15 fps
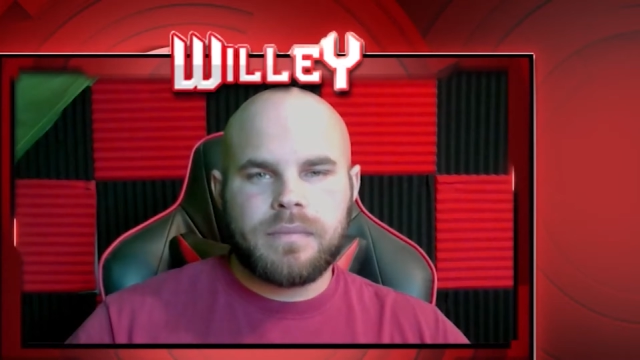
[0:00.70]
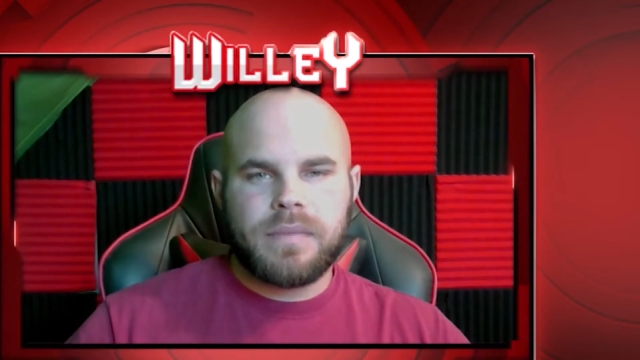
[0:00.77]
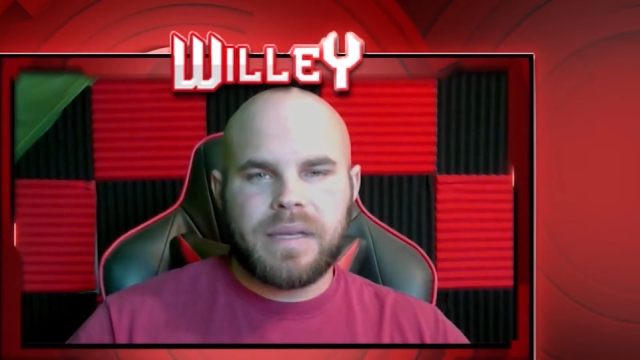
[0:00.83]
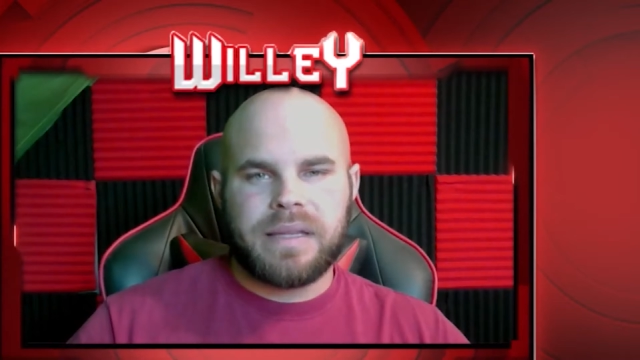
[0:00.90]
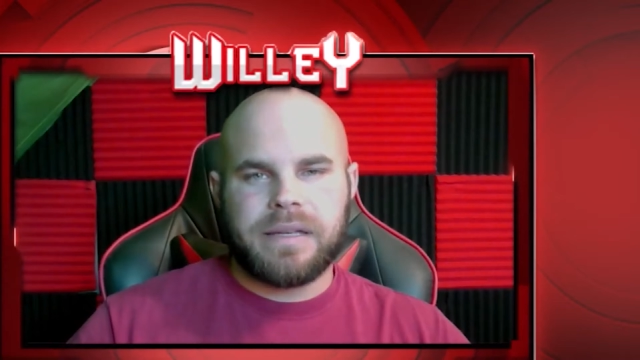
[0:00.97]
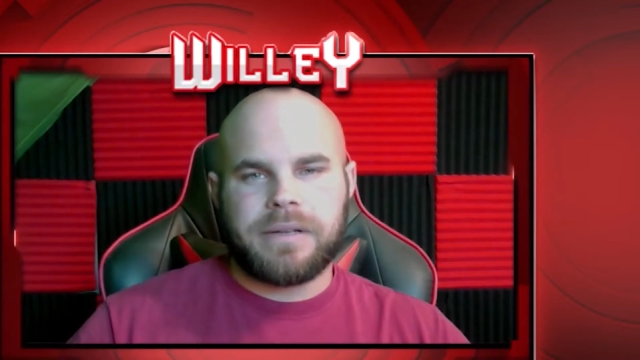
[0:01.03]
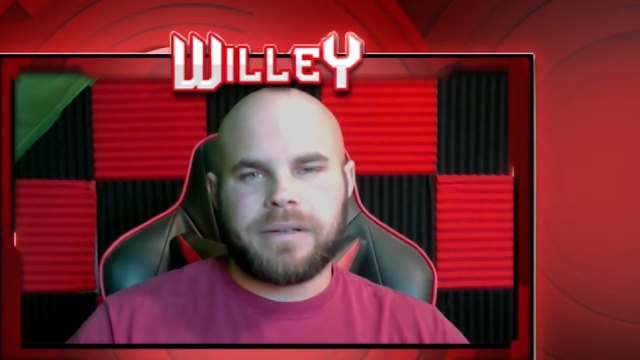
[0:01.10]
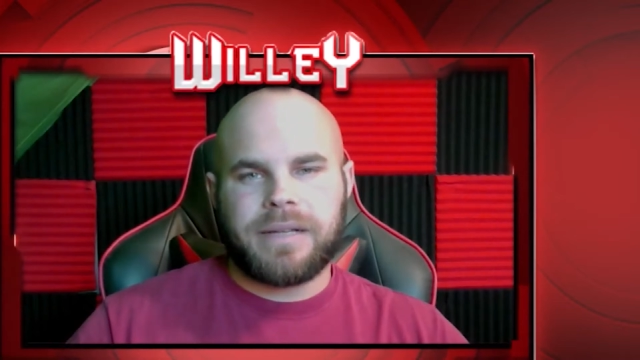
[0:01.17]

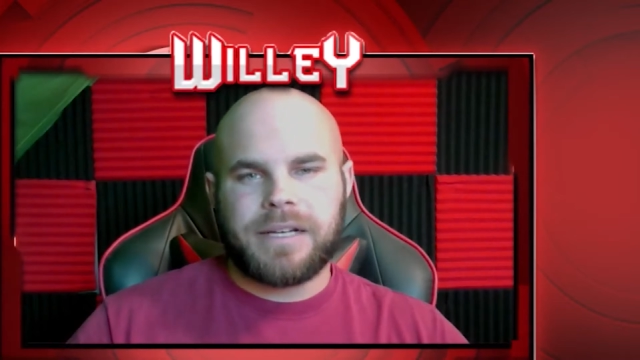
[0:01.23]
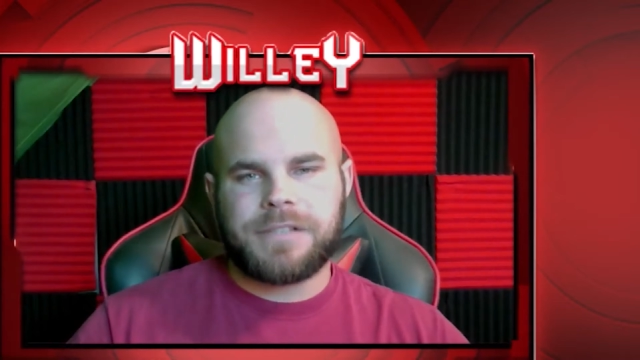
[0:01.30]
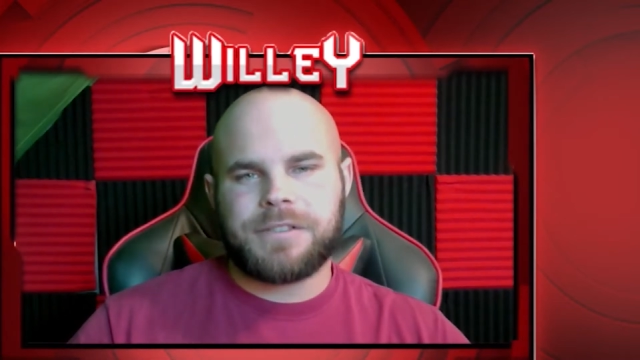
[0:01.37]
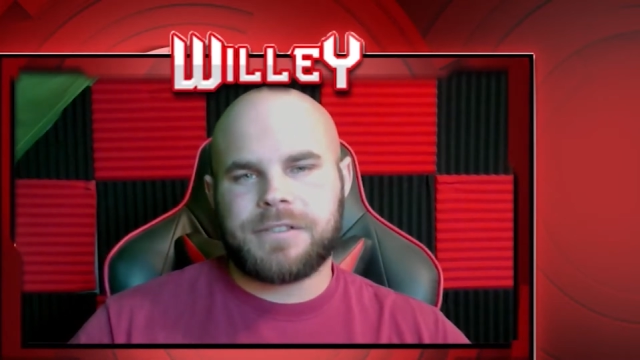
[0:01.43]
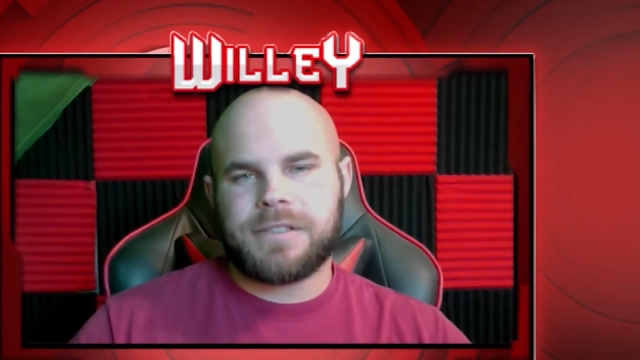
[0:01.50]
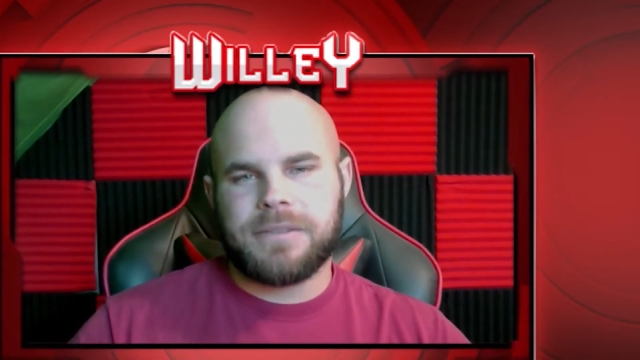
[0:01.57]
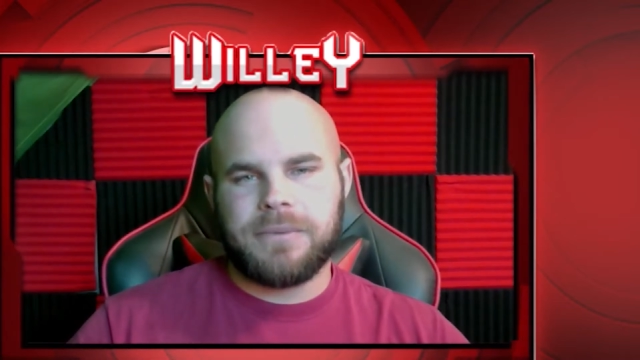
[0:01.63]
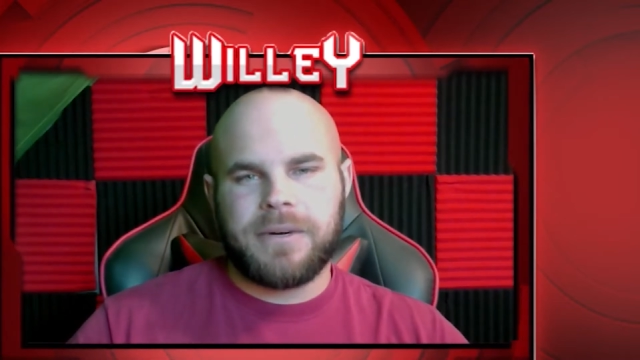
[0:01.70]
Hey there,
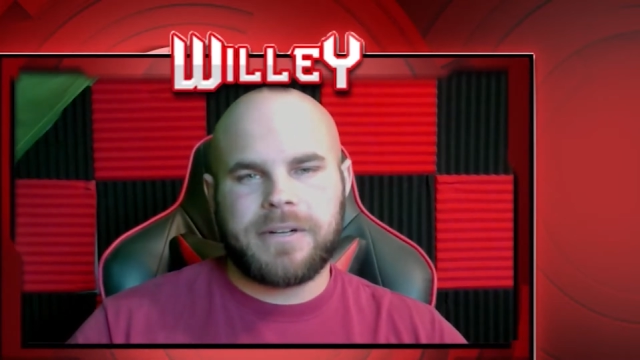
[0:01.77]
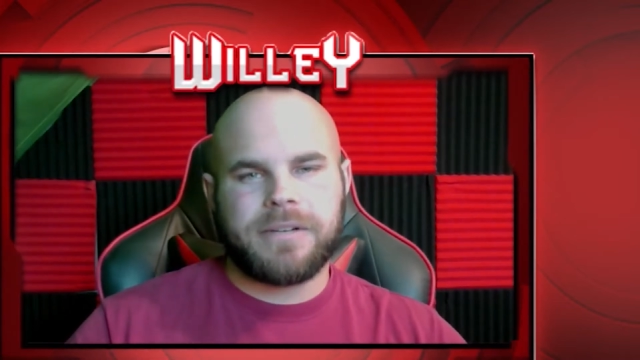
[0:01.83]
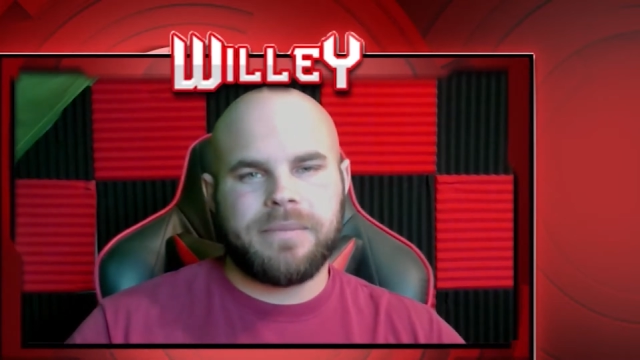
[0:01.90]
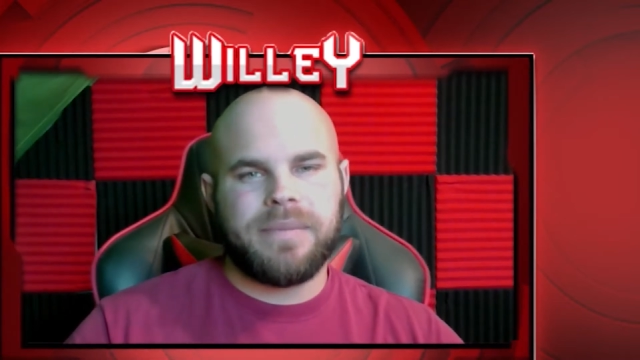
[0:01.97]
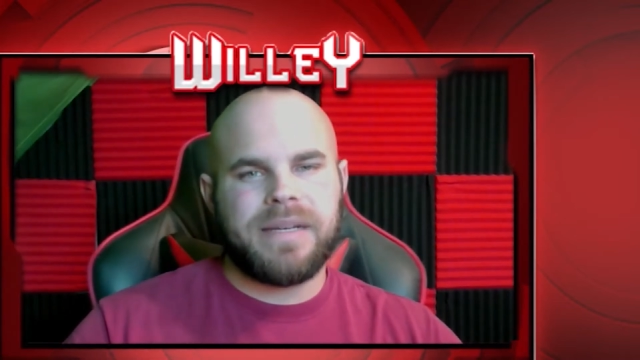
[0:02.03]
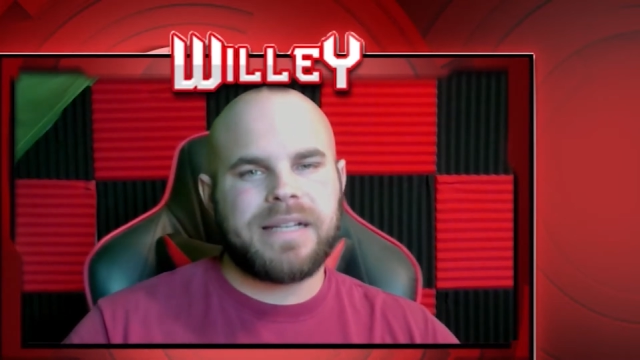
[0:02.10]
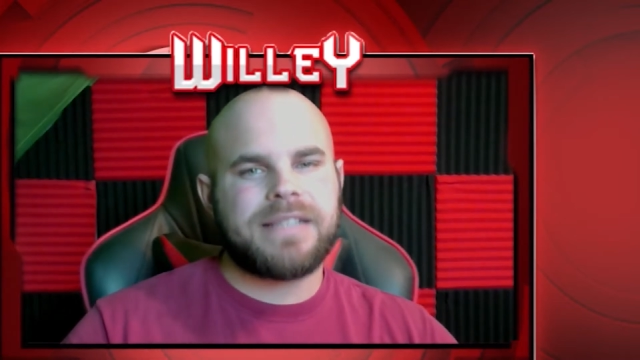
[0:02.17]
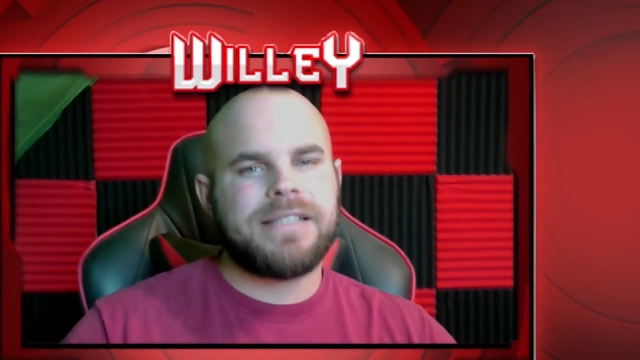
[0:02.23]
Clashers, and
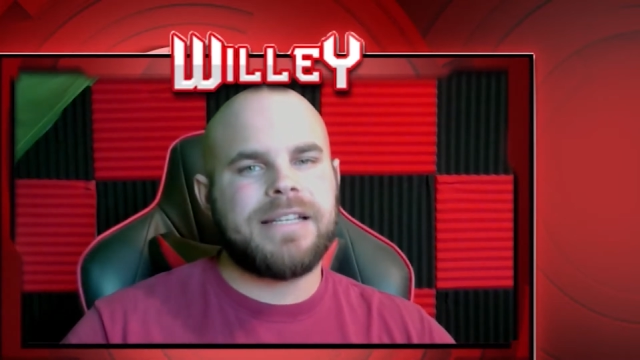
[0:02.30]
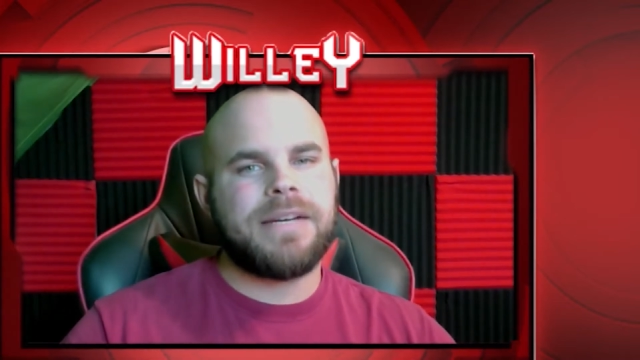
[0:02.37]
welcome back.